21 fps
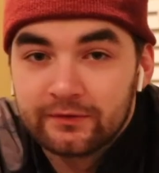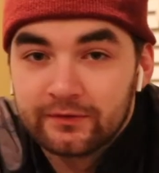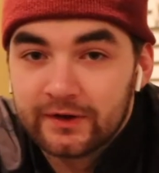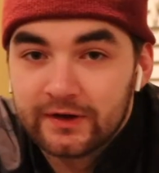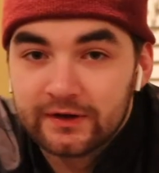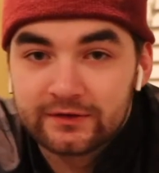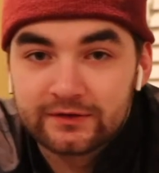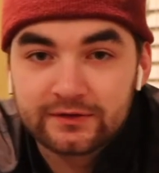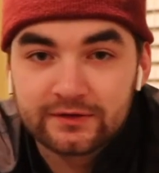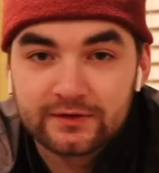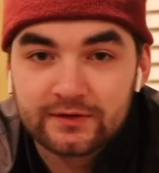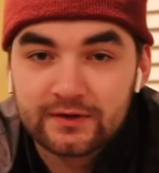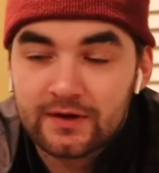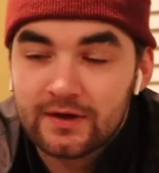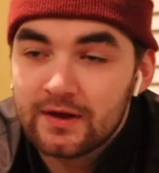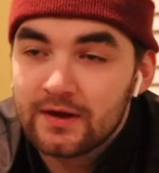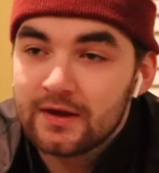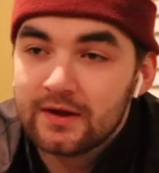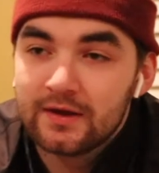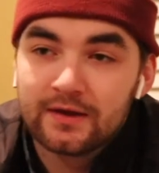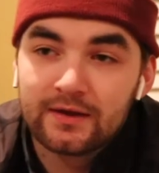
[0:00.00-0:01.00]
device.
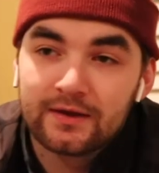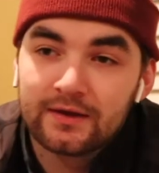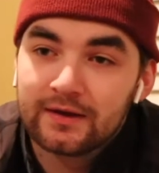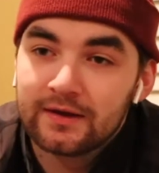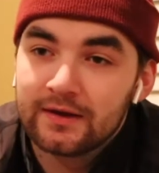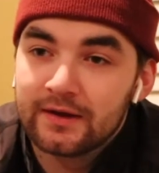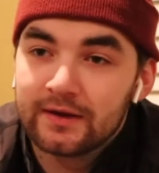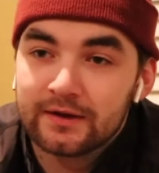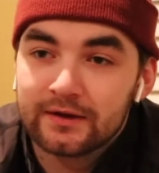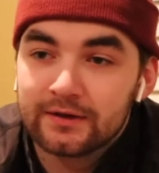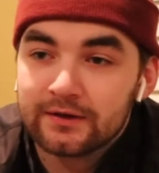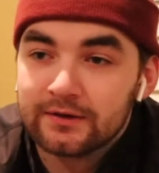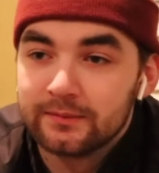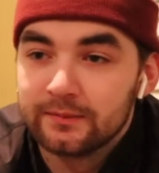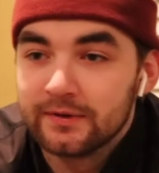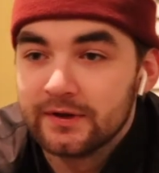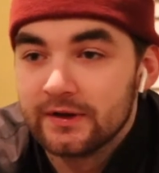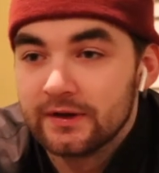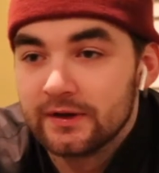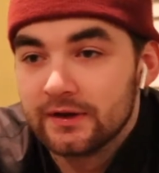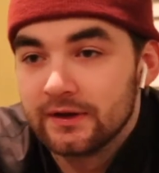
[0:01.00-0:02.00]
It could
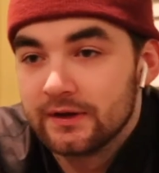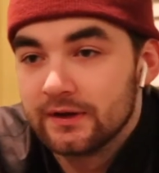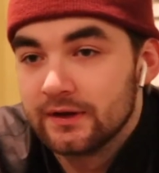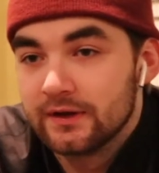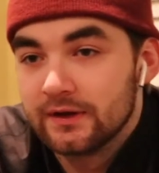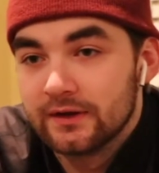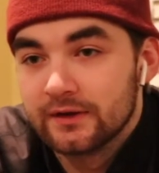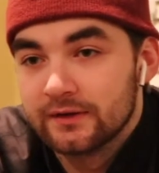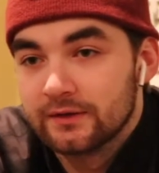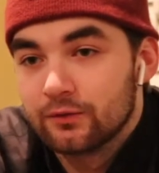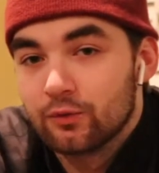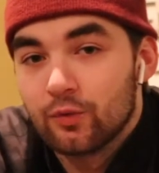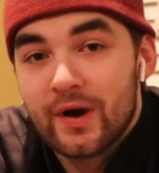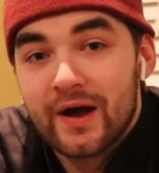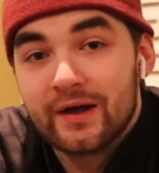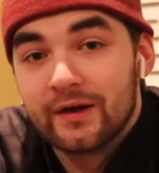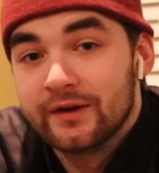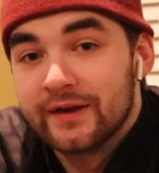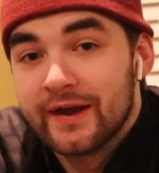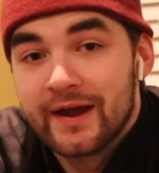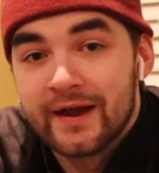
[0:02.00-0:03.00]
be a
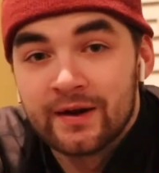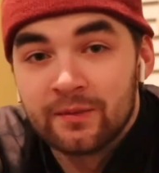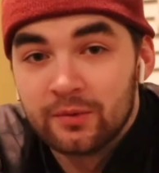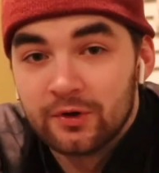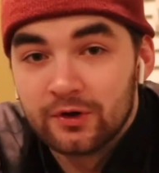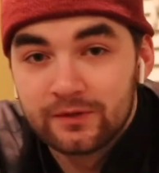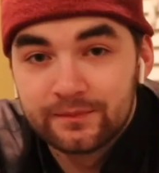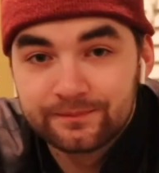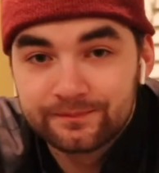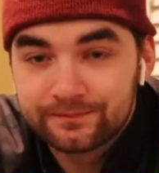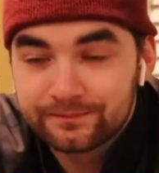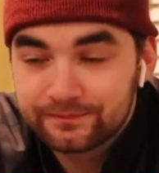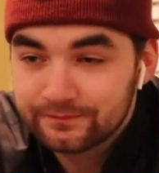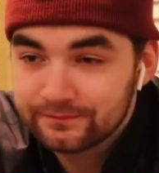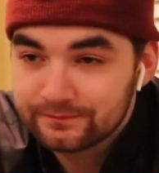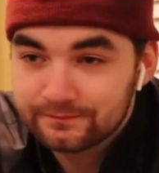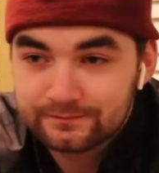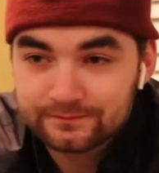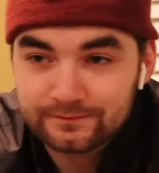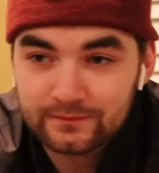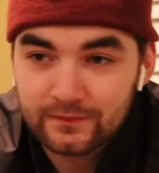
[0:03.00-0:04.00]
wild animal.
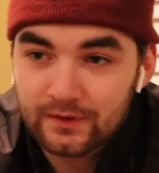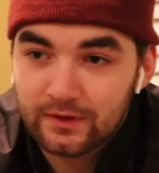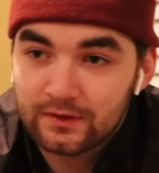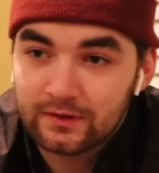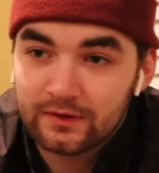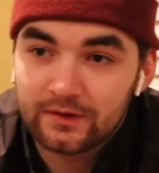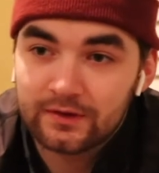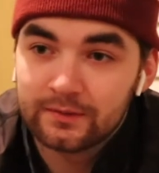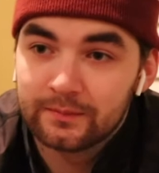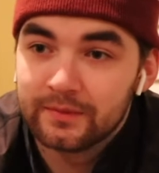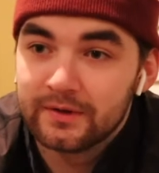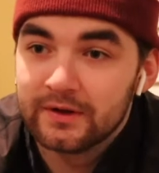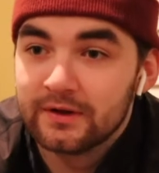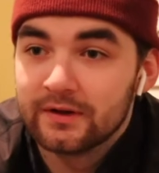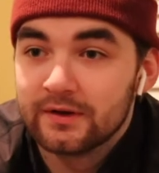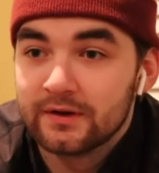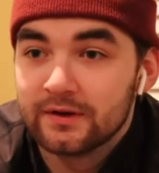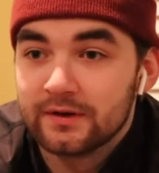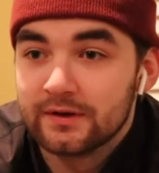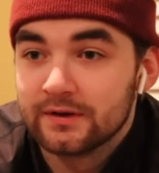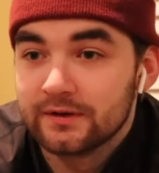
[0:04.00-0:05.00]
It could be
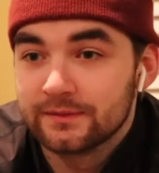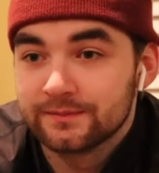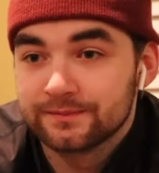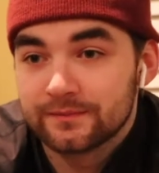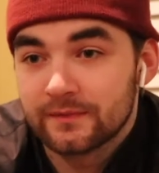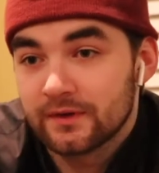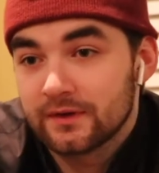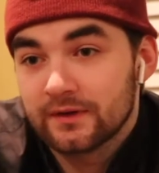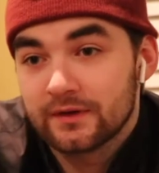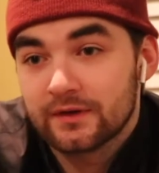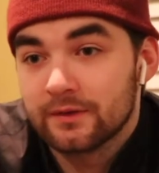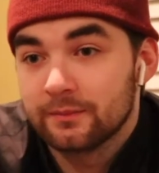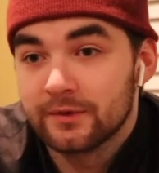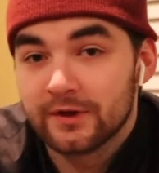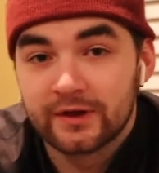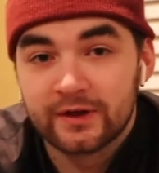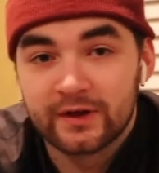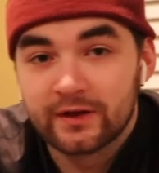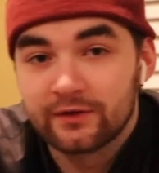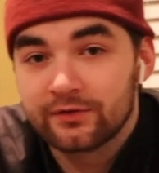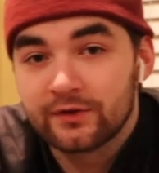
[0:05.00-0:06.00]
a it could be
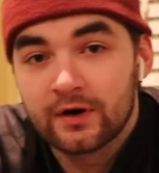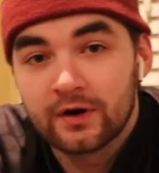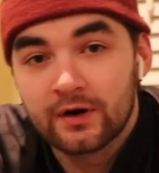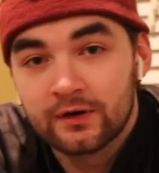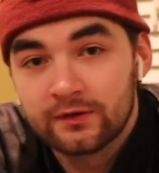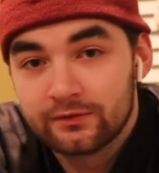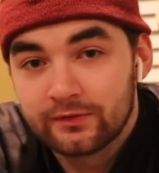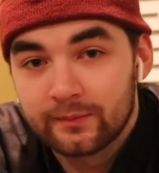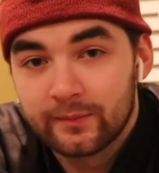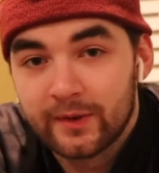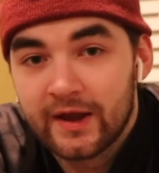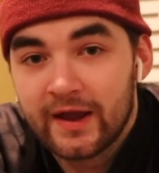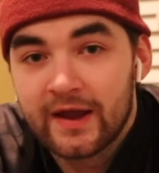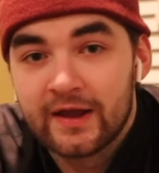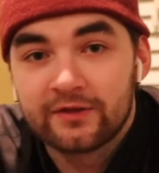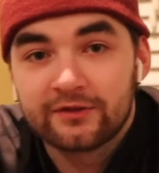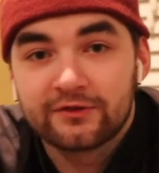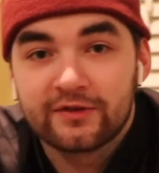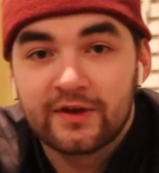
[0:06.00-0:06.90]
a gift card from my aunt